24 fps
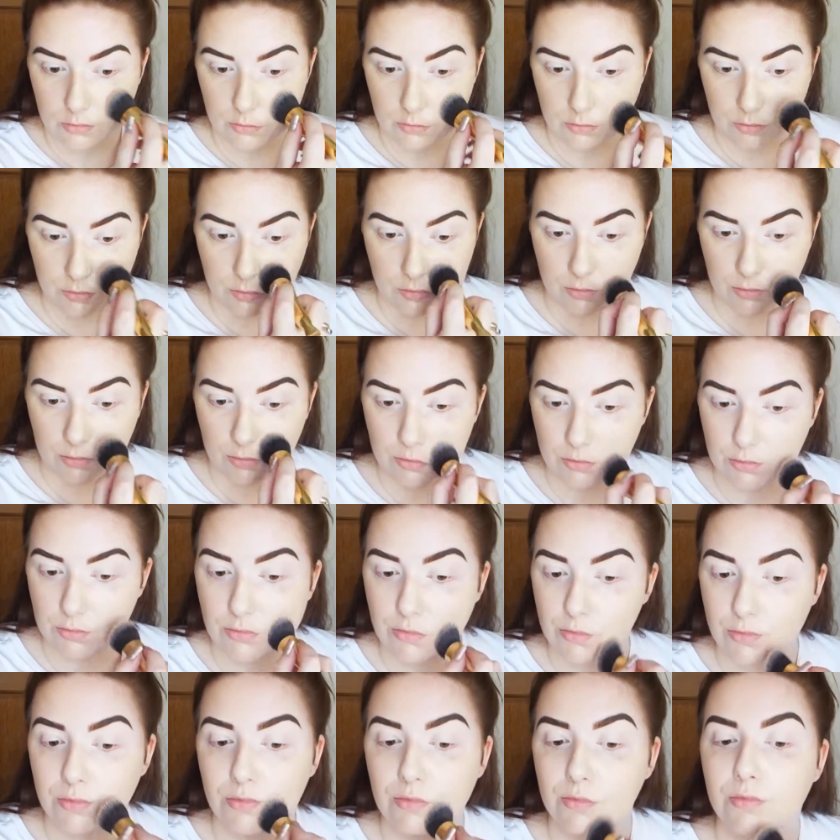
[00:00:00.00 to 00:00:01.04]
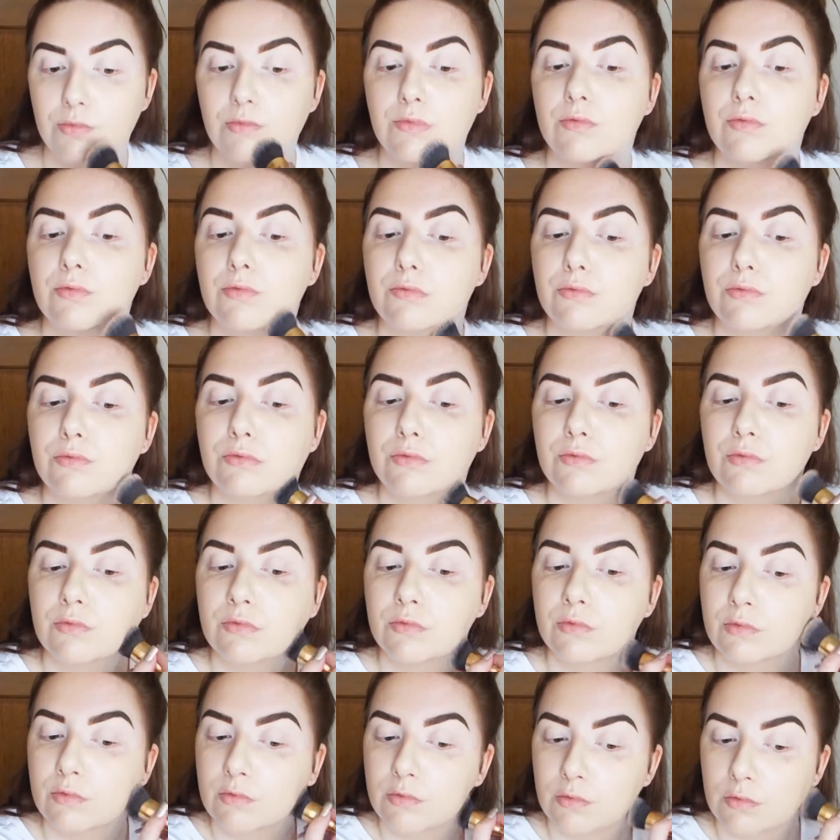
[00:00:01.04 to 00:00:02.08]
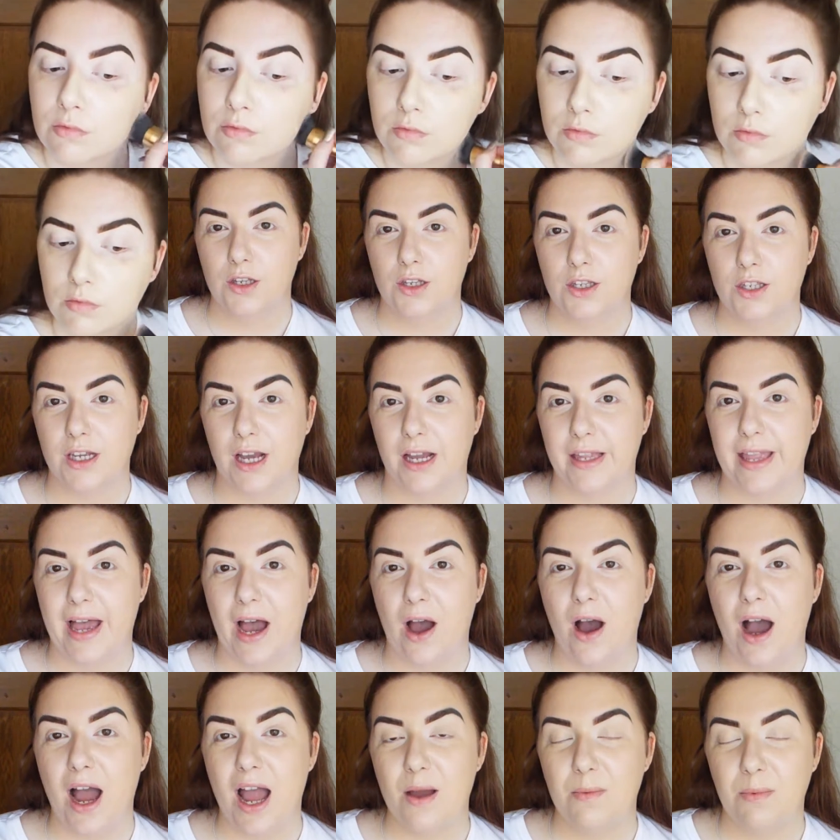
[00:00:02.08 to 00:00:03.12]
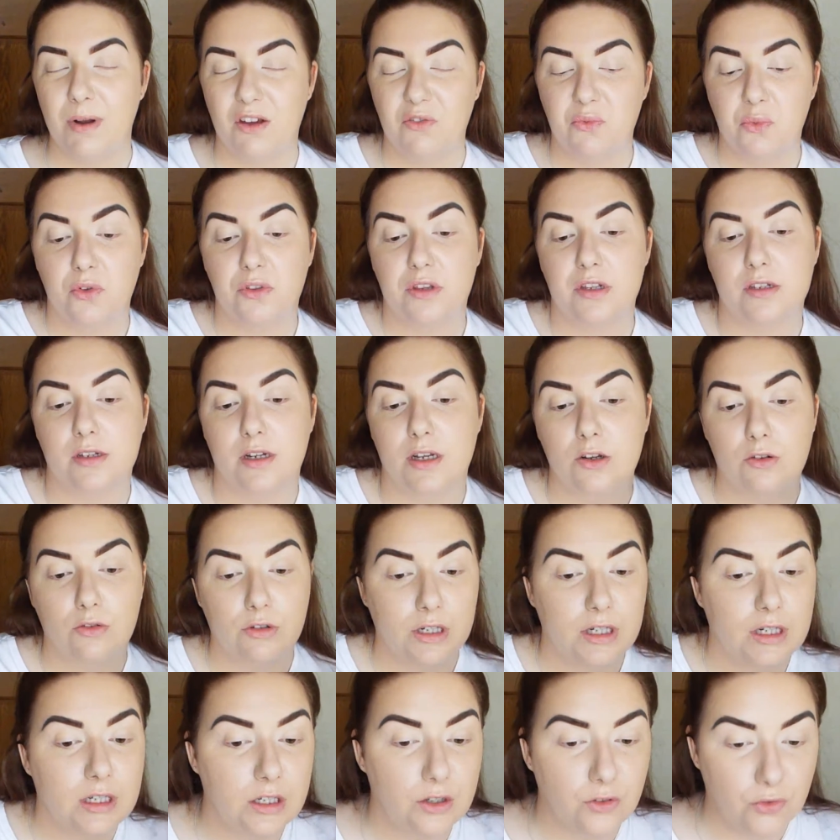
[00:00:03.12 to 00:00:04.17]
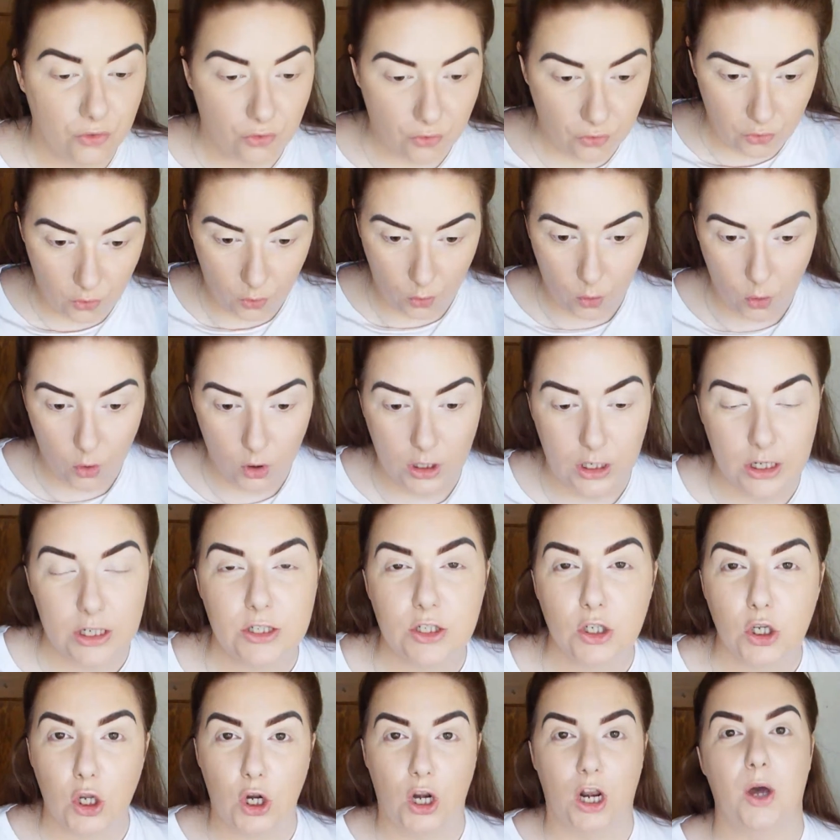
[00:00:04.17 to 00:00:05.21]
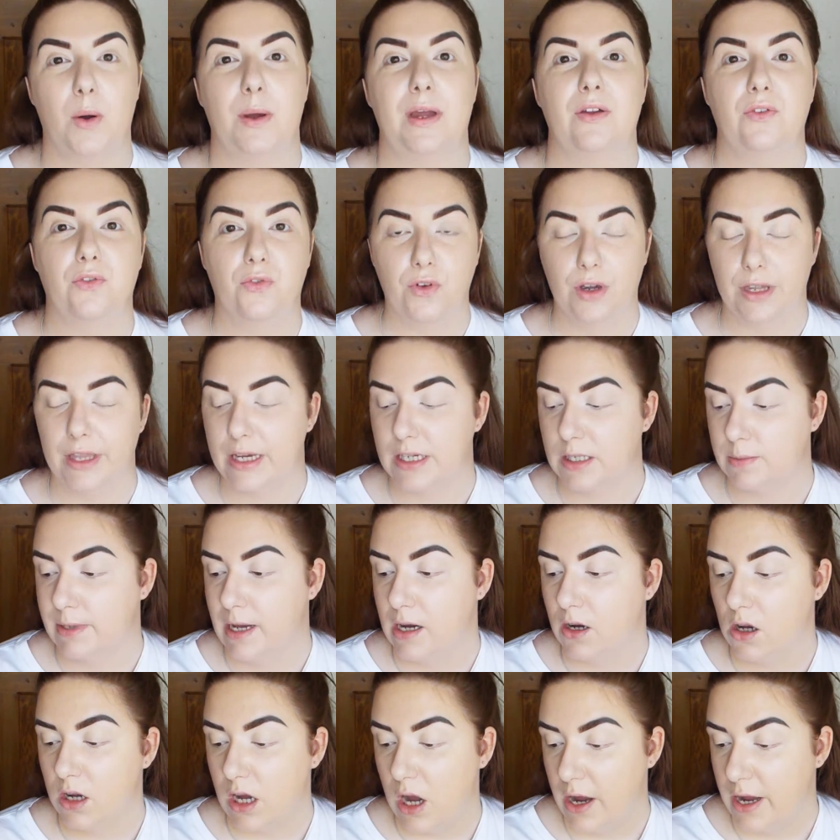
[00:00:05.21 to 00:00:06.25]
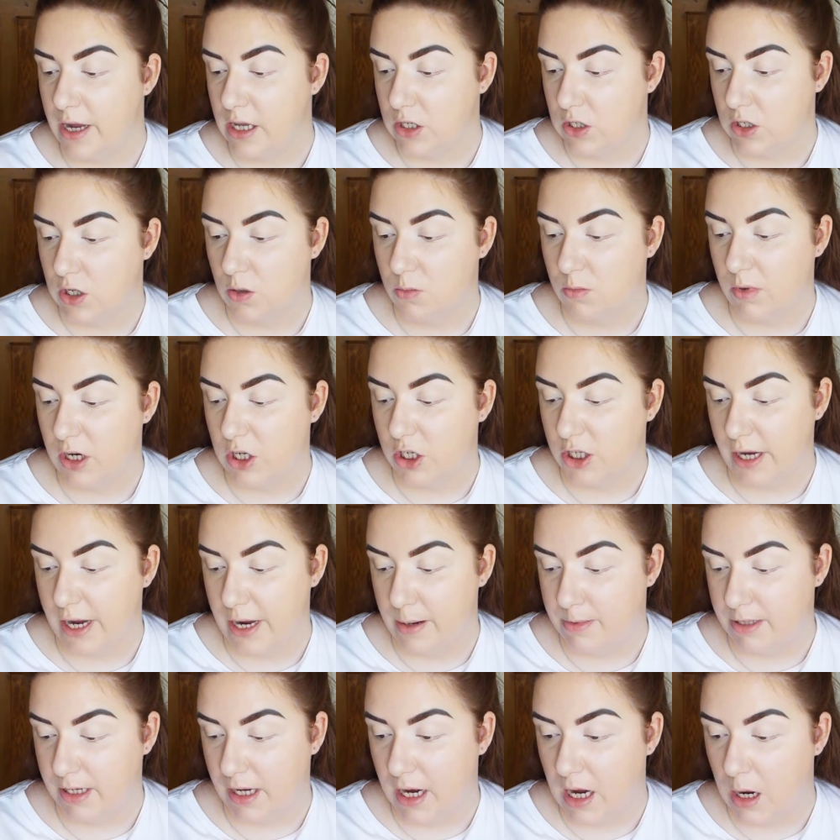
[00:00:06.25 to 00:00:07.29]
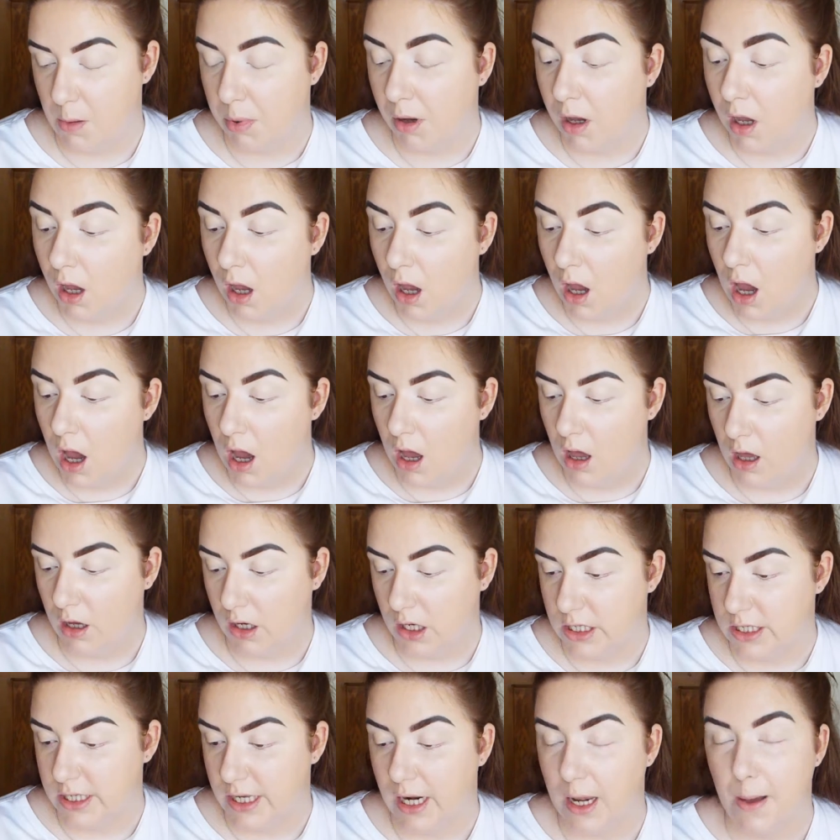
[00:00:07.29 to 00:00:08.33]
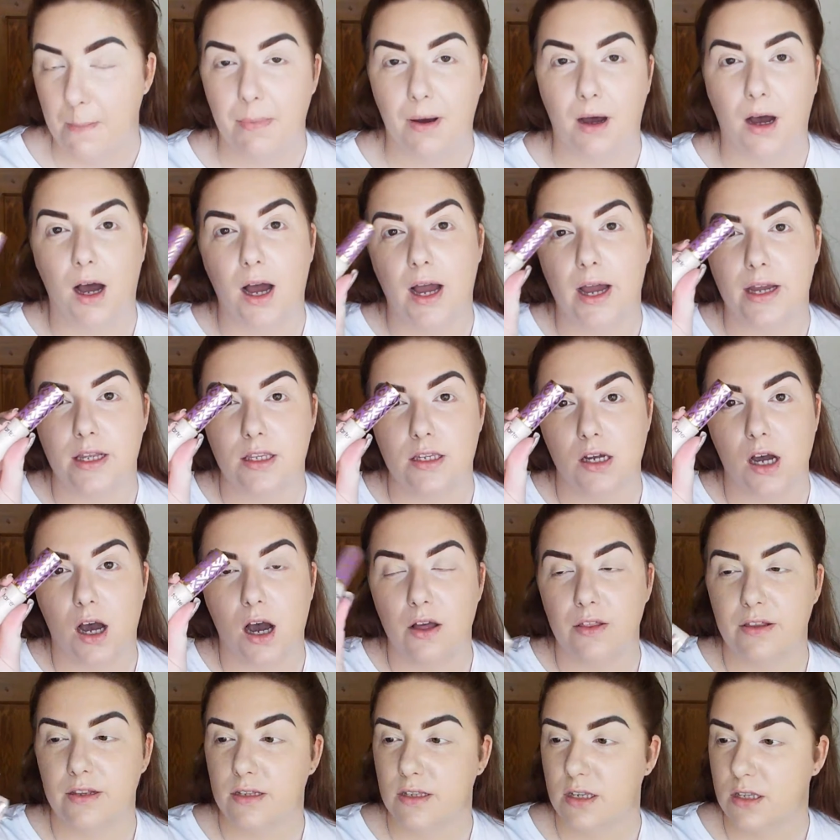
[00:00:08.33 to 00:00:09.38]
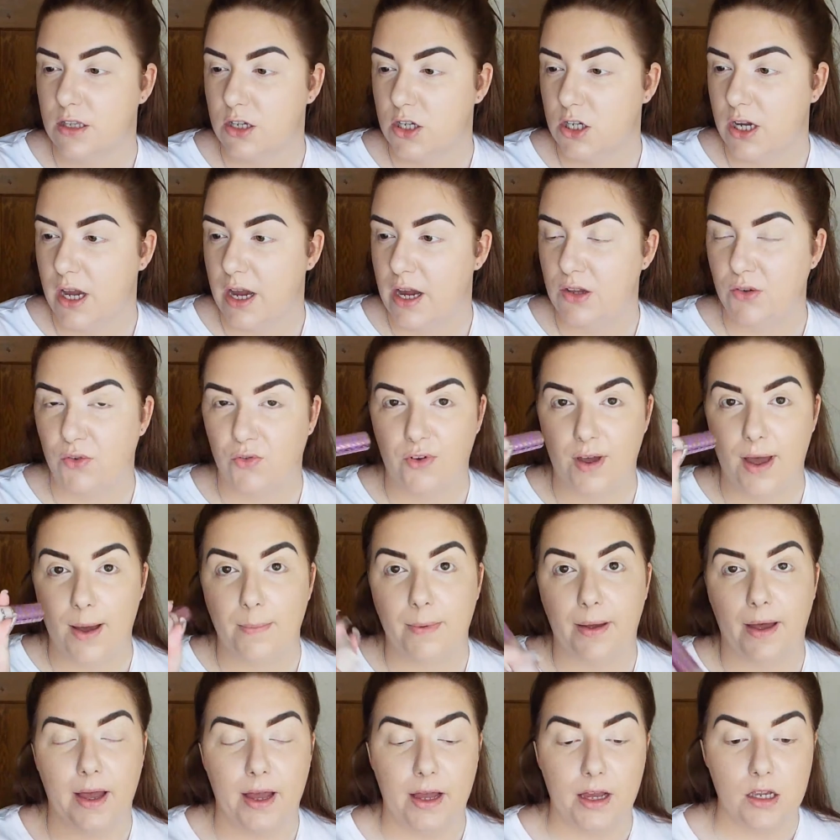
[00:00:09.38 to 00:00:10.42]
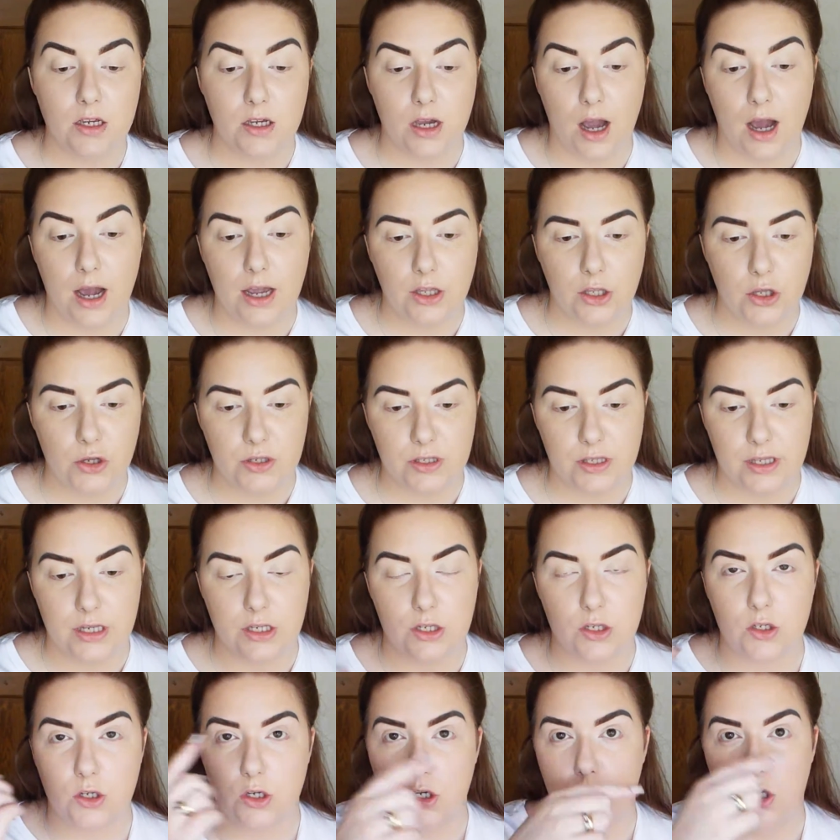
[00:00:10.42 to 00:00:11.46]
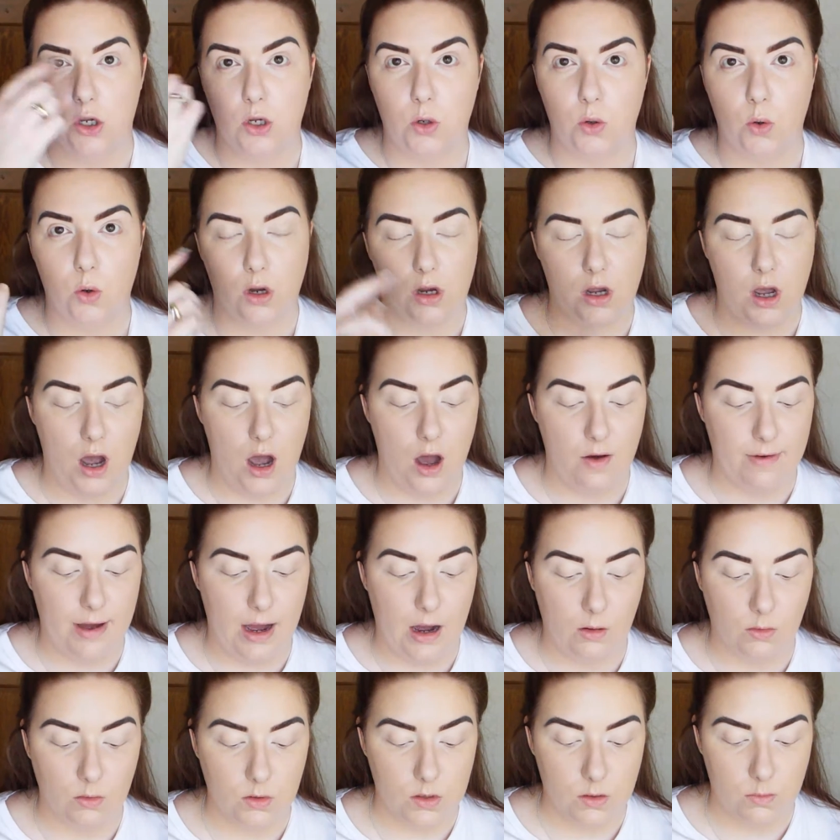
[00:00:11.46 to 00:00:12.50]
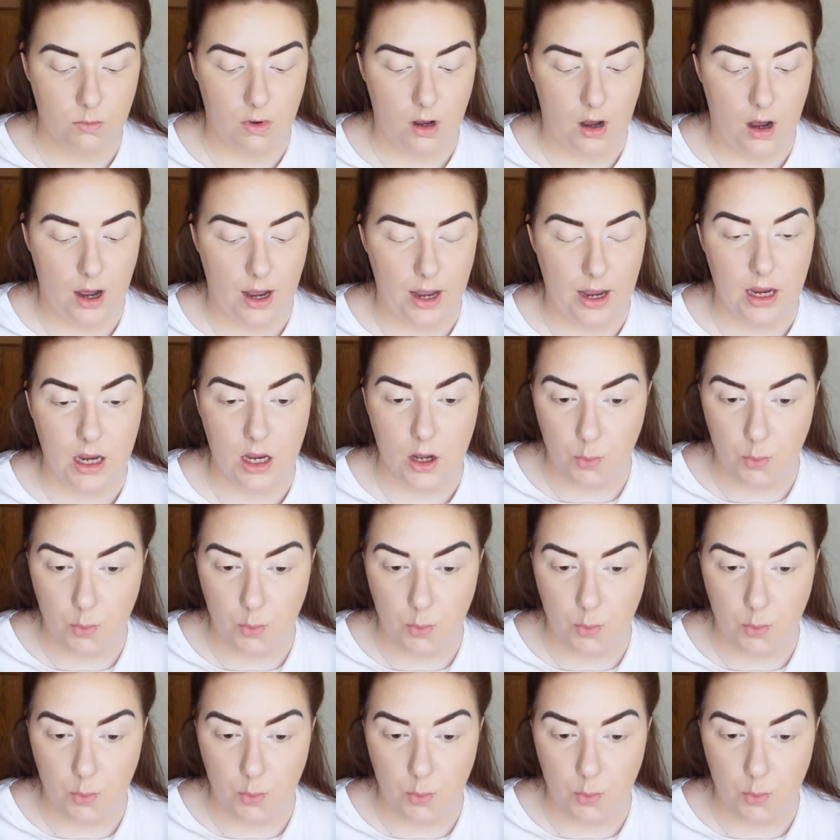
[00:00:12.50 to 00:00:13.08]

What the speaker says: face for our broken doll look. So now I am left with this like really flawless, glowy finish. I'm now going to go into my Shape Tape concealer by Tarte. This is in the shade Fair Beige. I use this to carve out my